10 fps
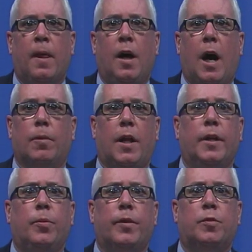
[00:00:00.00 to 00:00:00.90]
I would
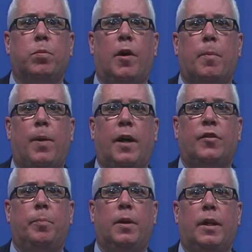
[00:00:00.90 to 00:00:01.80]
like to explore the
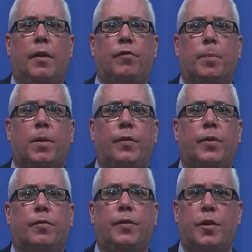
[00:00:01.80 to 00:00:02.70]
possibility of
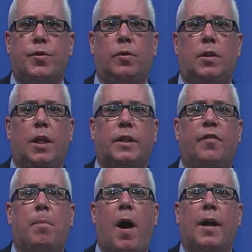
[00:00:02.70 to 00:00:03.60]
replacing traditional
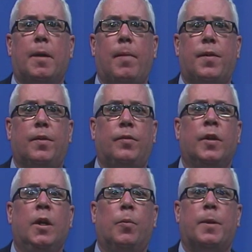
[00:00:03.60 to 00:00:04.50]
collective bargaining methods
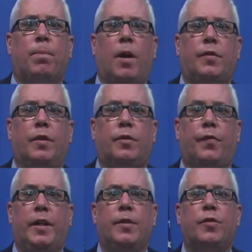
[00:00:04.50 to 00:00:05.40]
with the process
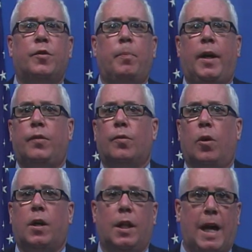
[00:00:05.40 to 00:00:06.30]
of interest-based
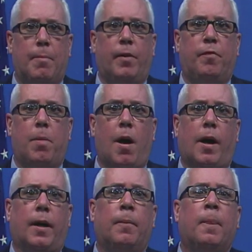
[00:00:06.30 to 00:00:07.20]
or collaborative
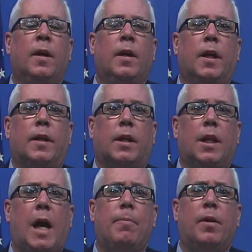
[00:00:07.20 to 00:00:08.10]
bargaining. In the
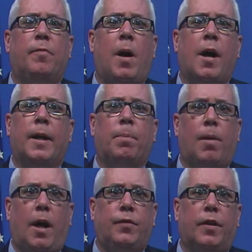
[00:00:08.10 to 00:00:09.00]
collaborative bargaining
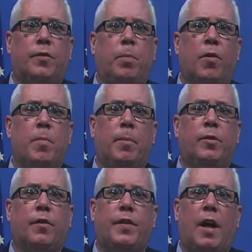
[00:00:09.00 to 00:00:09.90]
process, both
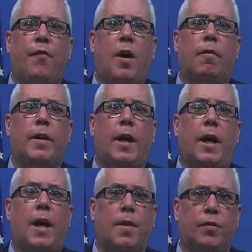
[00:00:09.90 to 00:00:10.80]
members of the
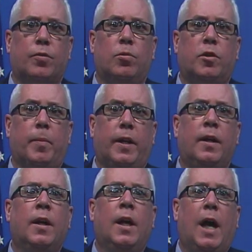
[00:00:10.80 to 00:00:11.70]
FREA and the school
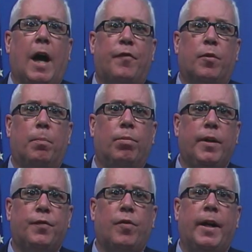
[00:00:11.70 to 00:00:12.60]
committee, after a
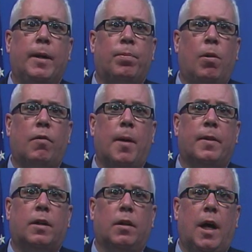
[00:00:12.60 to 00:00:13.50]
brief training program
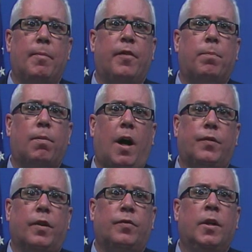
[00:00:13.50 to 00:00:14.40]
in the collaborative
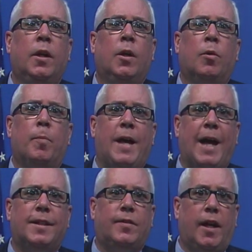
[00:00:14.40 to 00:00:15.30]
process, would be
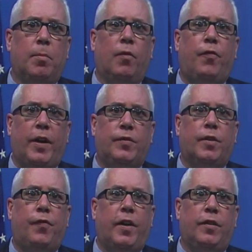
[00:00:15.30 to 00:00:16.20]
at the table
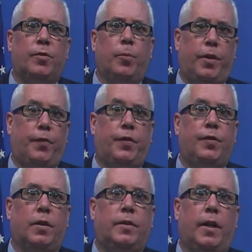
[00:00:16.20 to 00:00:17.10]
face-to-face -face with a
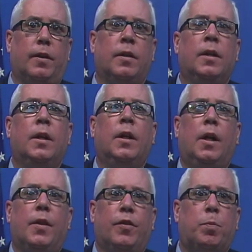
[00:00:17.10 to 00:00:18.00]
facilitator.
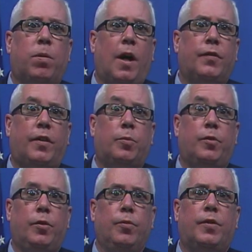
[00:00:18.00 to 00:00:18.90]
This process
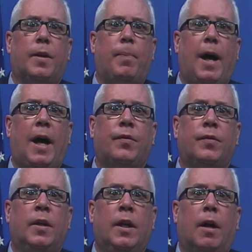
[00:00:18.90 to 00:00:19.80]
was used in the
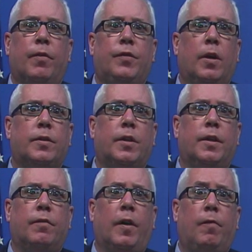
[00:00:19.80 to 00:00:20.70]
past and resulted
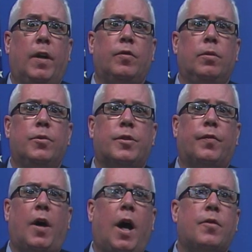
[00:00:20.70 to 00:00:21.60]
in the re resolution
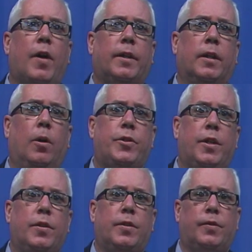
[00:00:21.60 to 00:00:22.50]
of contract
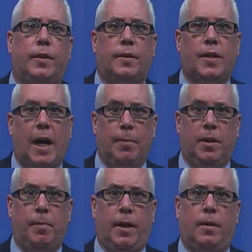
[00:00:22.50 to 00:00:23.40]
negotiations in a
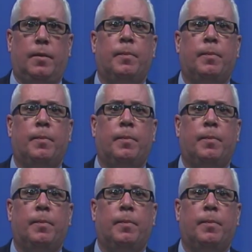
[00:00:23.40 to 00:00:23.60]
timely manner.